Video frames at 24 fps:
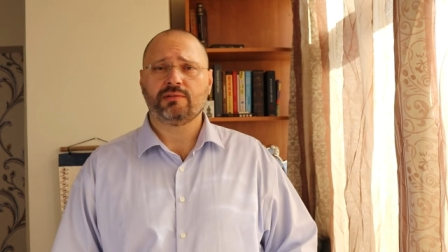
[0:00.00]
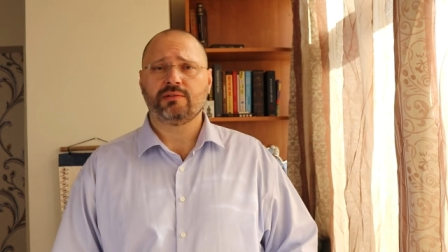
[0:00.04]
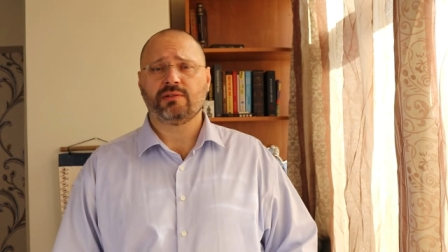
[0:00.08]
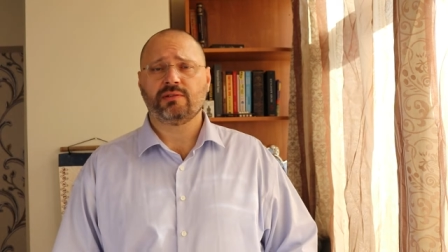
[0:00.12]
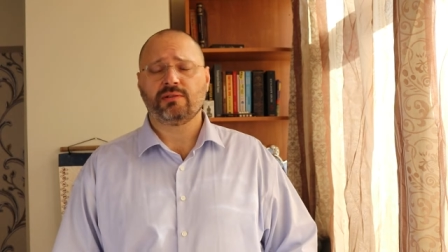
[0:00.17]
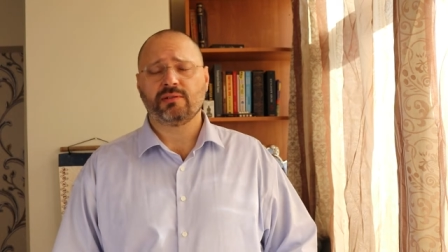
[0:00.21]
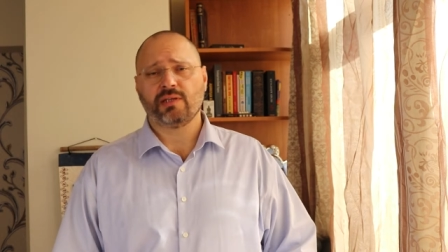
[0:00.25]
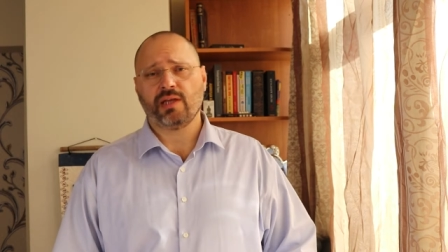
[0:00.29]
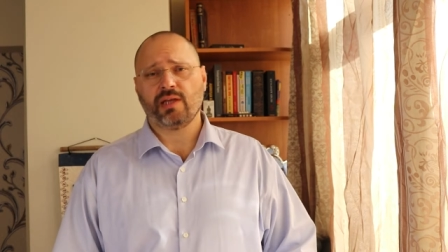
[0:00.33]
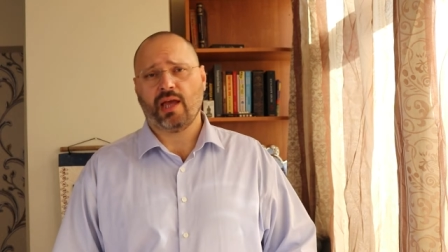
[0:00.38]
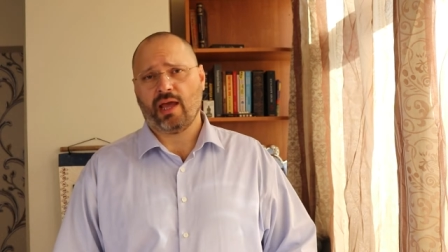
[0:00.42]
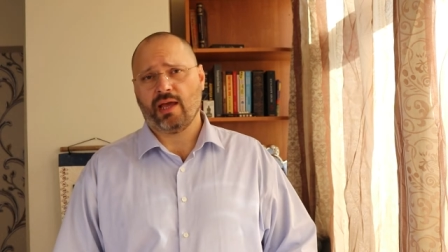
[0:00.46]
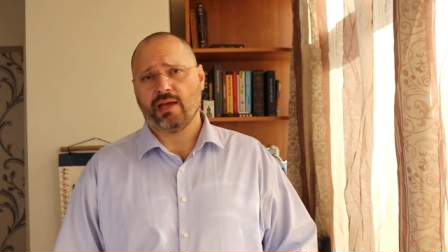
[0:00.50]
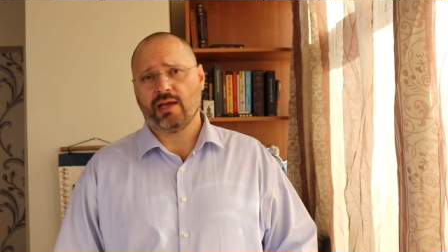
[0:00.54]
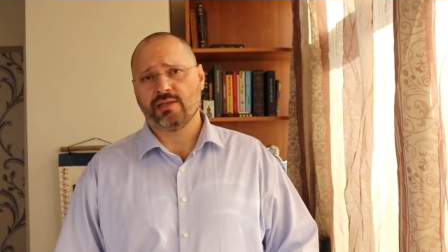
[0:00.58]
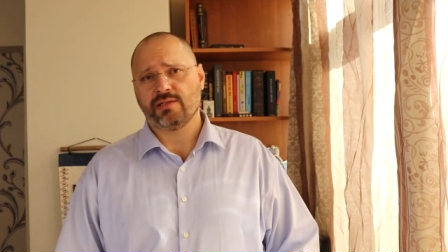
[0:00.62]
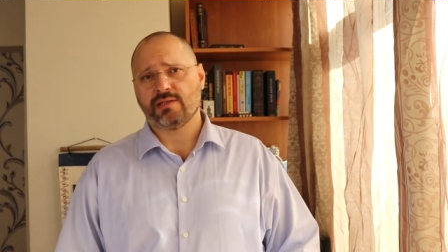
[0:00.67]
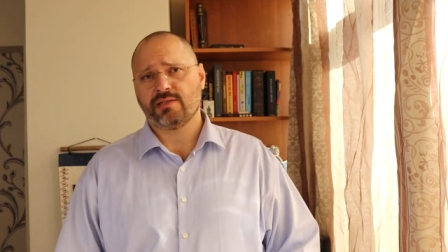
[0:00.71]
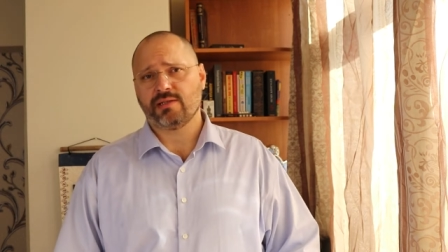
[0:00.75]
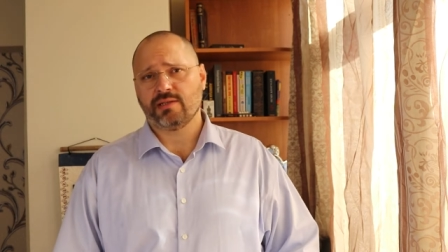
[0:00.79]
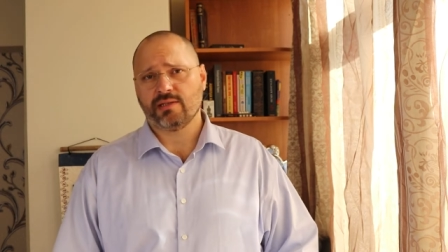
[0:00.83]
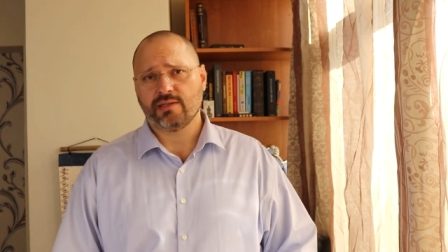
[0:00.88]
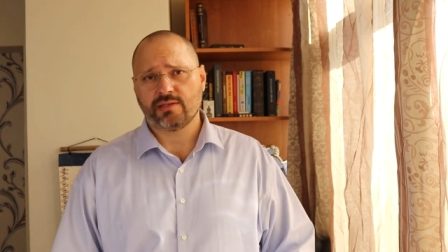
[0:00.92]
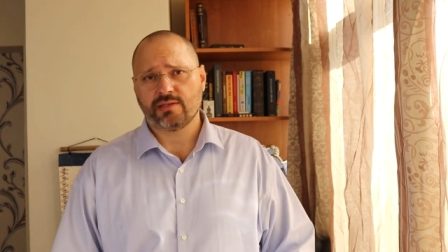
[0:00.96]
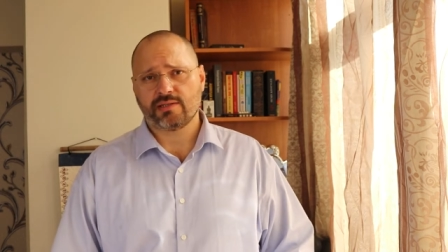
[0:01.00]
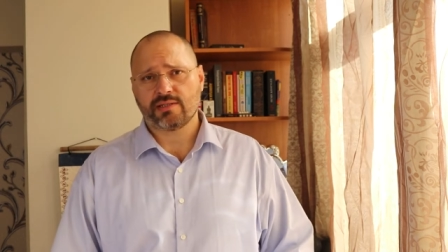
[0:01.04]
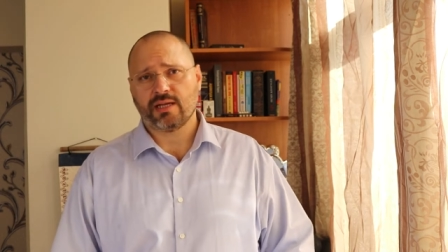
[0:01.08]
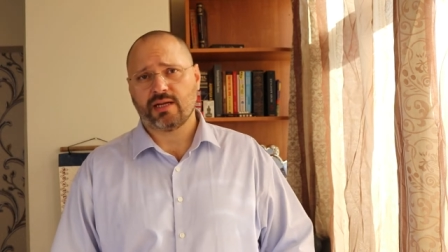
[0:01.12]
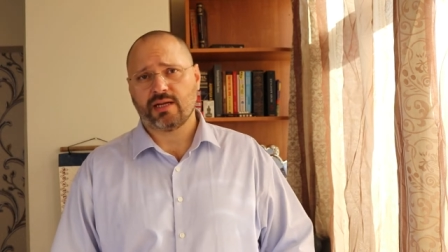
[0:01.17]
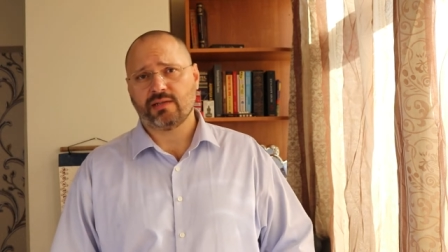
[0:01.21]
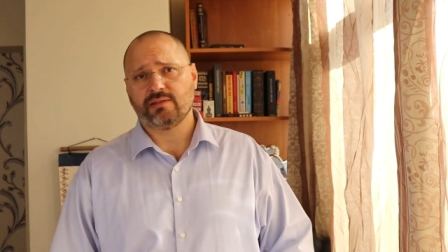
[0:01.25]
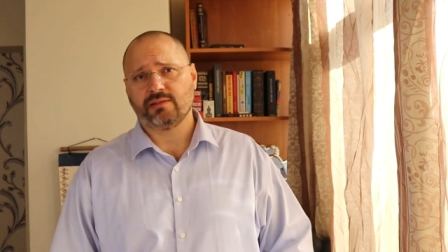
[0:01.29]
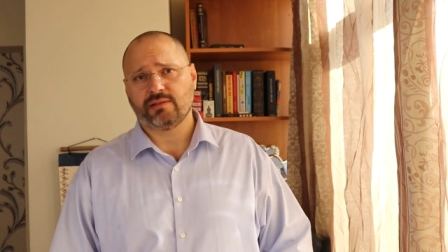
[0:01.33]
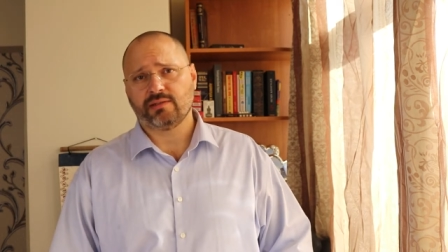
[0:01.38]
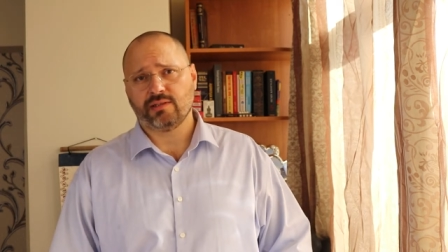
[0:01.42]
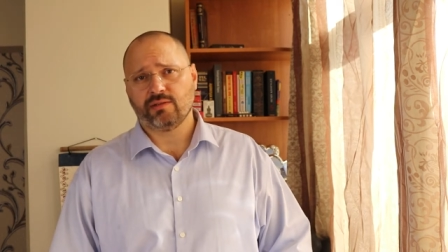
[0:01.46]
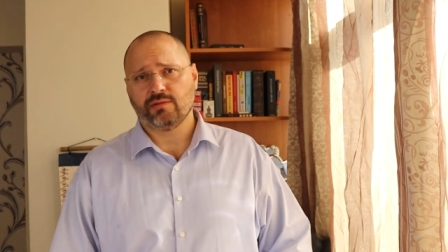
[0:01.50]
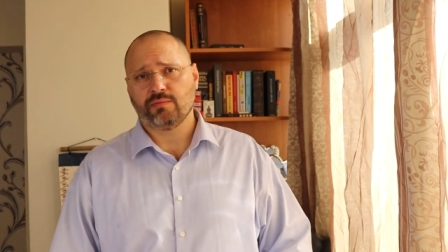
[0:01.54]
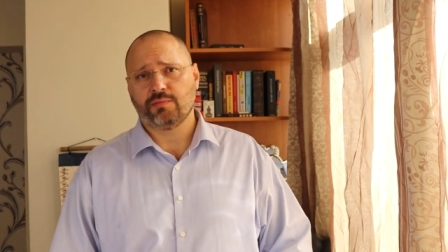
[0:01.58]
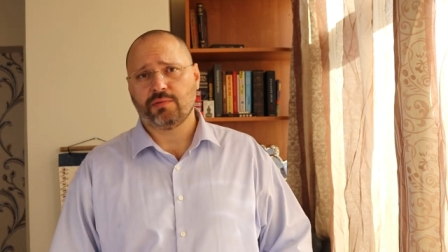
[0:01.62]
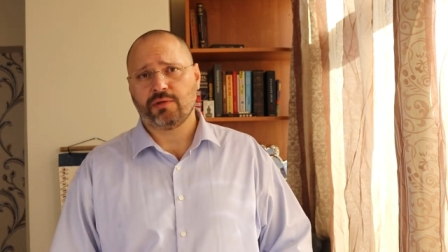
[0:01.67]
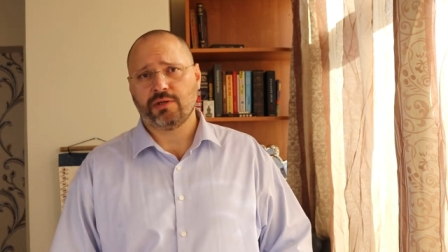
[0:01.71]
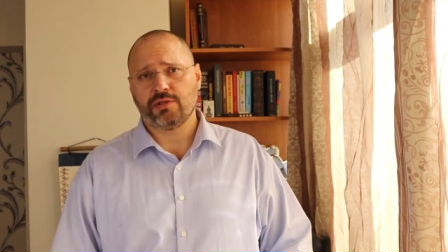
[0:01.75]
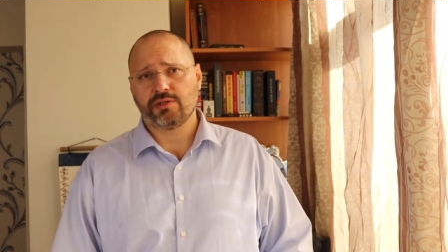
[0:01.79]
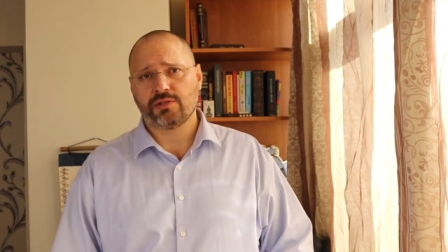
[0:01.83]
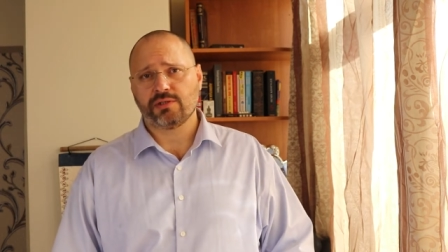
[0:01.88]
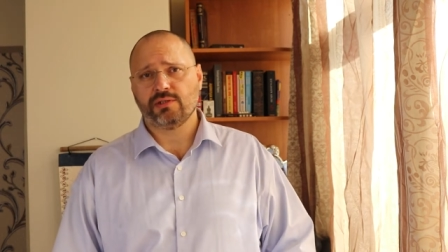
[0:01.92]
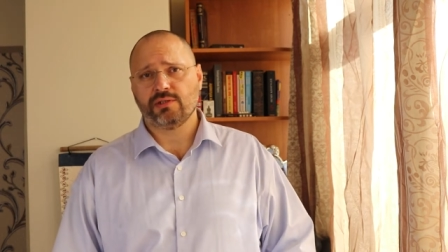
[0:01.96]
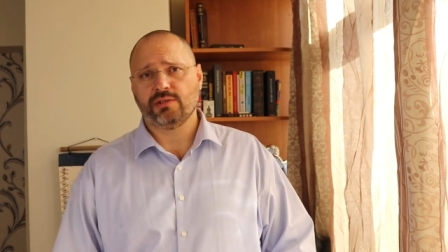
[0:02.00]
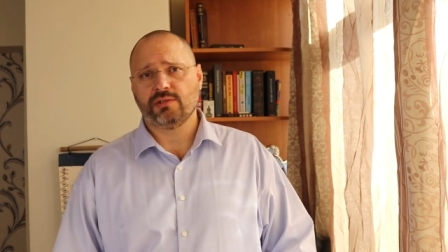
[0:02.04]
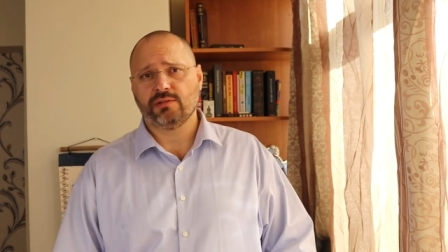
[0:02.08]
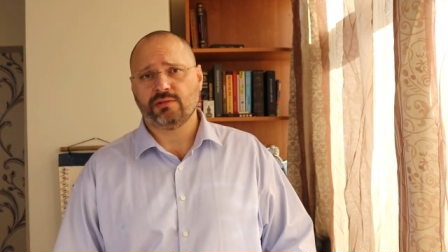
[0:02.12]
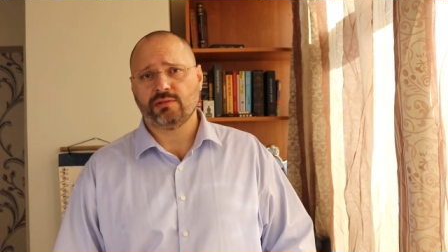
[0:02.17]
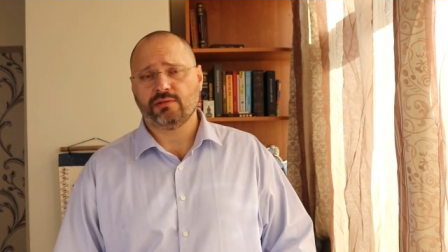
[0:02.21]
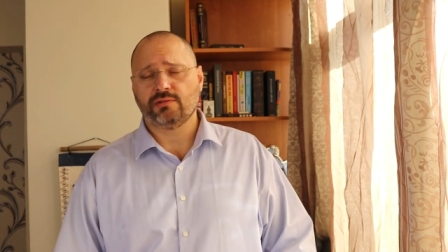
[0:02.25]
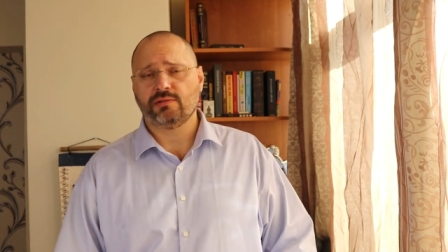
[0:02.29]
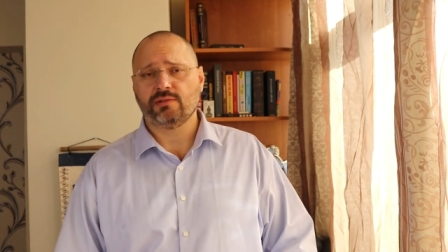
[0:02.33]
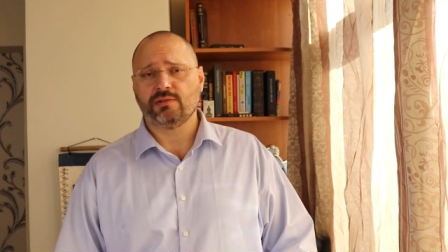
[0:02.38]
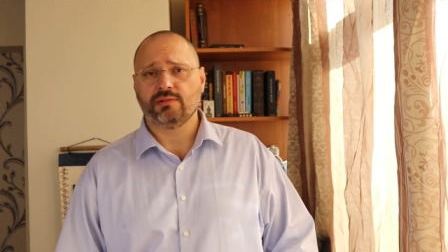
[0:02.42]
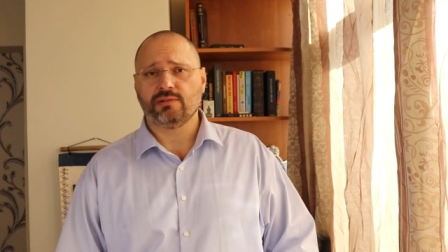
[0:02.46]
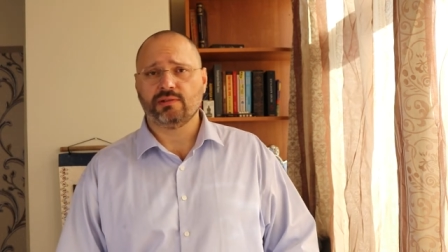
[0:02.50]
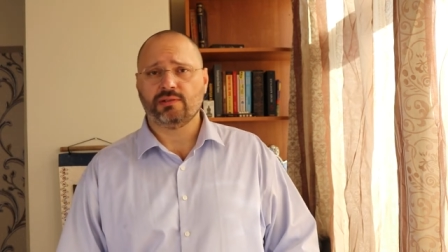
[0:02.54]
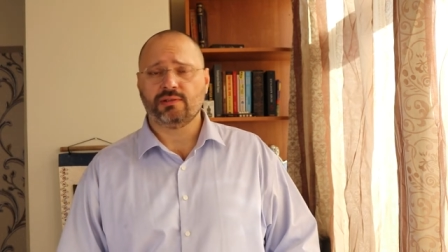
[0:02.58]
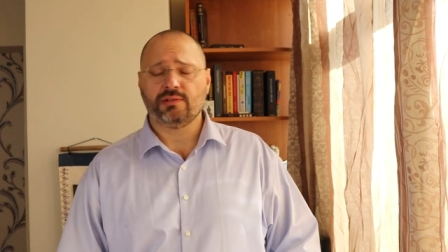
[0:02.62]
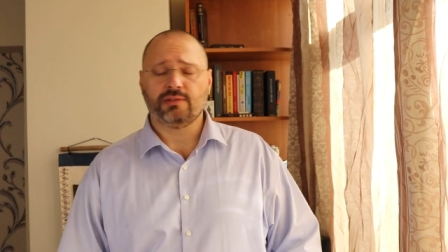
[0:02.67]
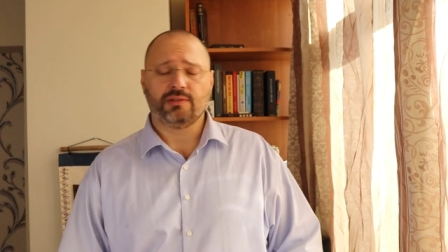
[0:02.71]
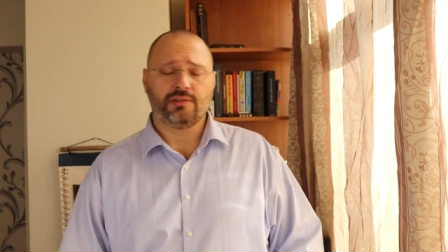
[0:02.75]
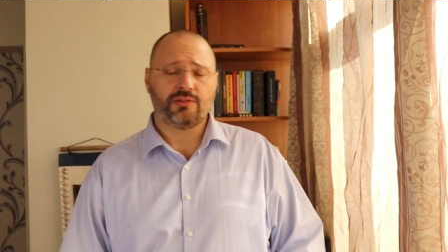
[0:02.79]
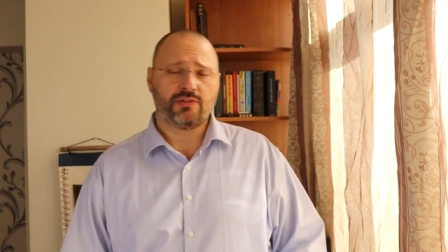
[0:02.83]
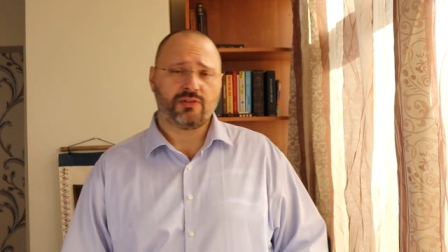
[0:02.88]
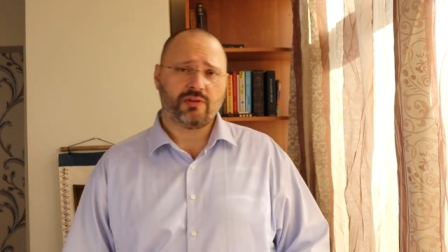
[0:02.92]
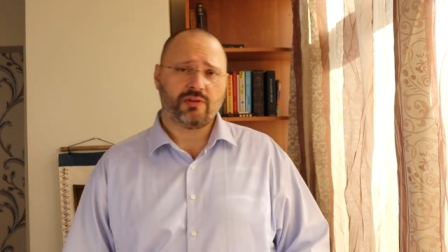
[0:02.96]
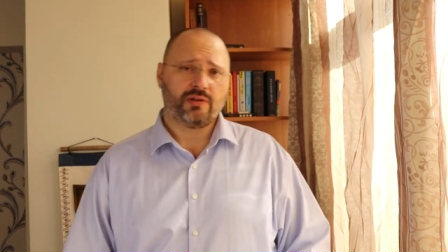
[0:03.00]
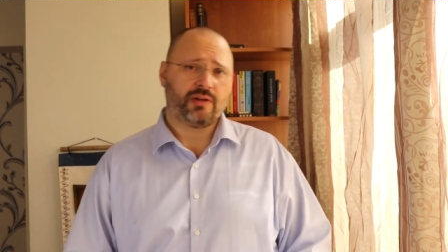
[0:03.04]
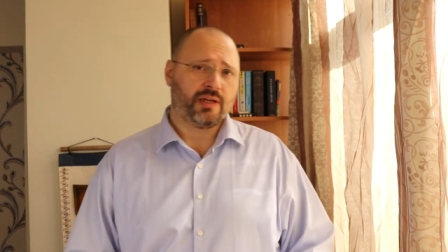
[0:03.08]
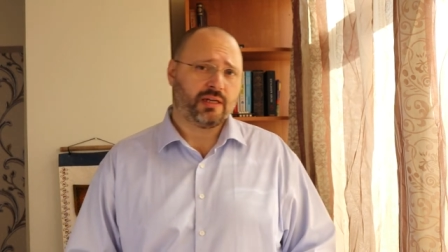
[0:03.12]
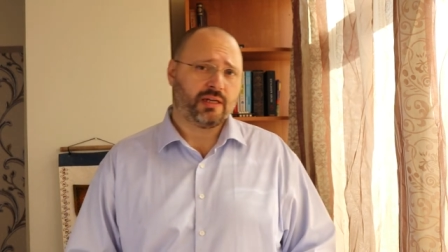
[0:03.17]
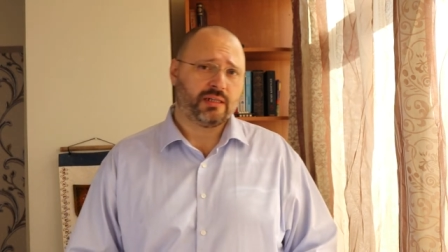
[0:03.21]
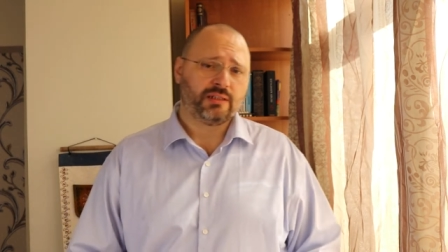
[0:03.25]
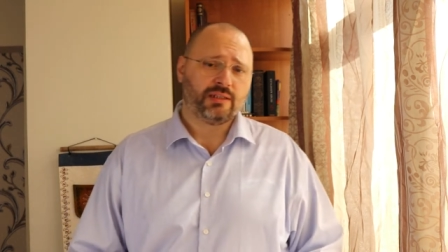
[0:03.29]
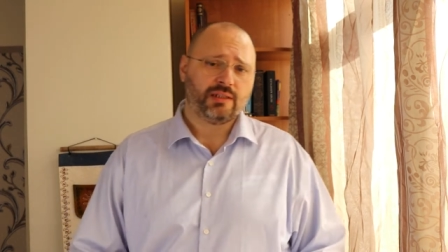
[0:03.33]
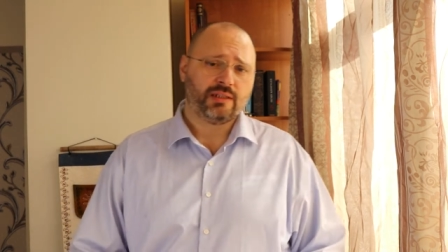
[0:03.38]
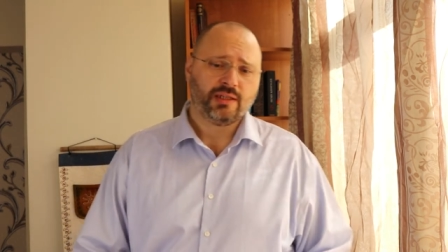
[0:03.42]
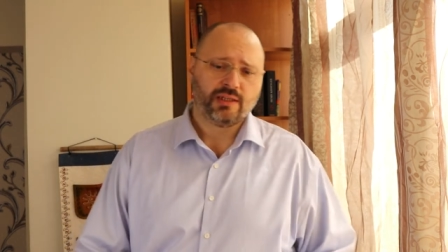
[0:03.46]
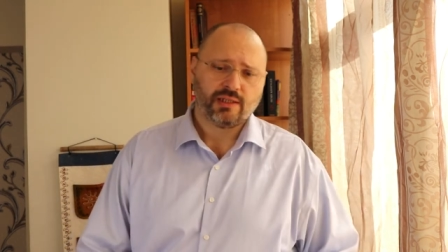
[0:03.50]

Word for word: Turkey has uh, started an operation in the northern uh, Syria,